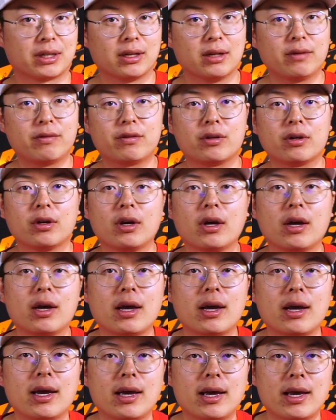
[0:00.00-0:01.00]
lift.
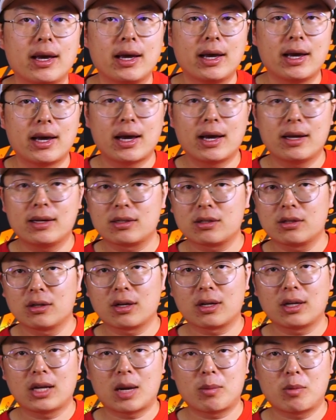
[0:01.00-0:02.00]
And it's gonna
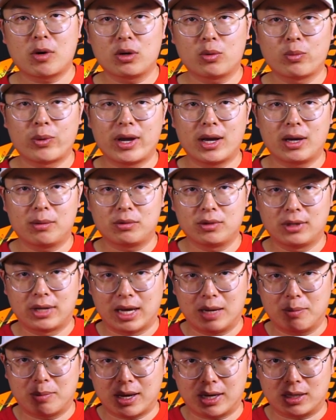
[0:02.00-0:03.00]
climb all the way up to the
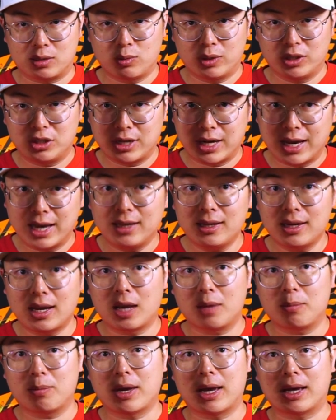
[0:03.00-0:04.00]
apex. Once you hit the
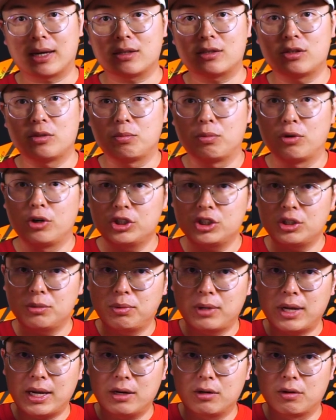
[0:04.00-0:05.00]
apex, you push the
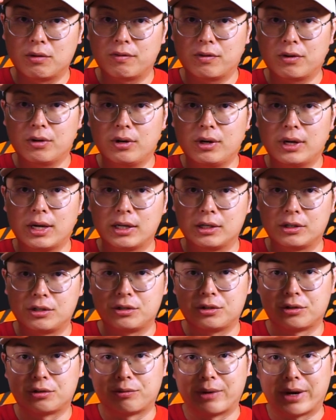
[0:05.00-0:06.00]
plane over into
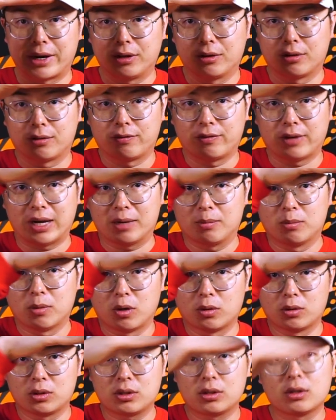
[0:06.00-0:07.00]
your regular flight
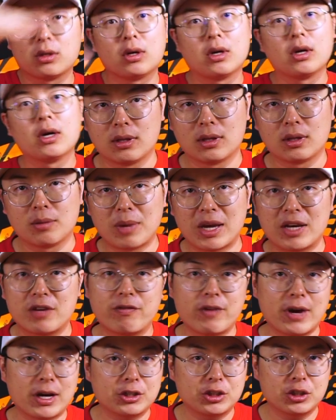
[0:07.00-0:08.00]
modes. The
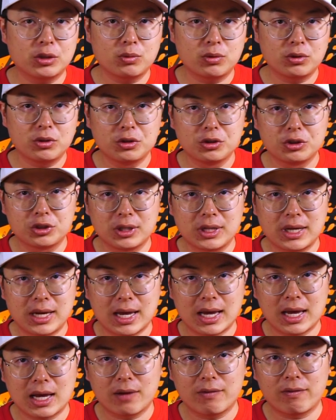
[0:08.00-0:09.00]
manufacturer will usually
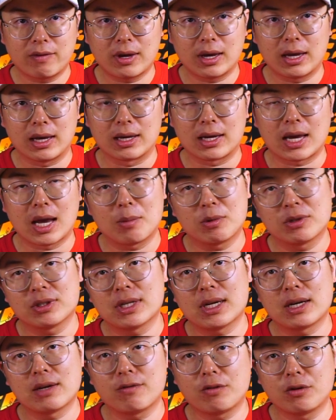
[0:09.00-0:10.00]
have a camber
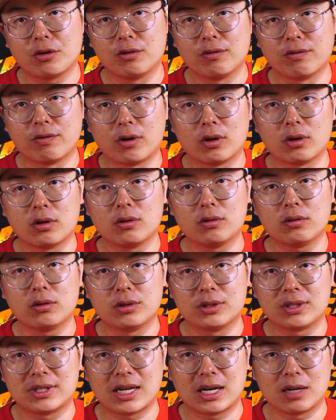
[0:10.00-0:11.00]
setting for you to follow
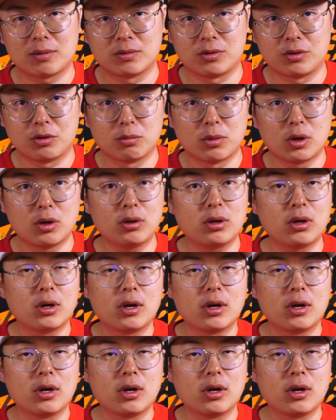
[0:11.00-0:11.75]
to set up zoom mode.